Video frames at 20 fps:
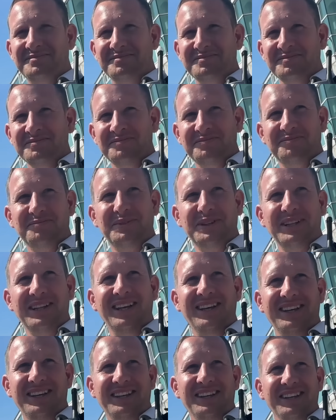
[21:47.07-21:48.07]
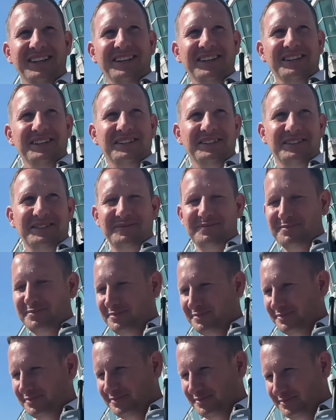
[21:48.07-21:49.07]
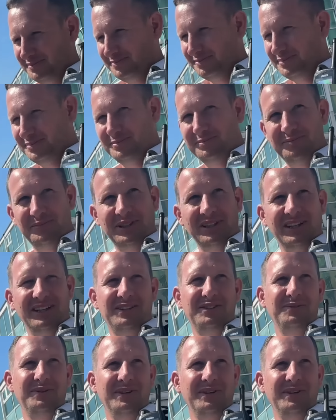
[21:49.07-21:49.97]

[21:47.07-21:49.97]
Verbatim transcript: Honestly, every time. It's unlawful. But then you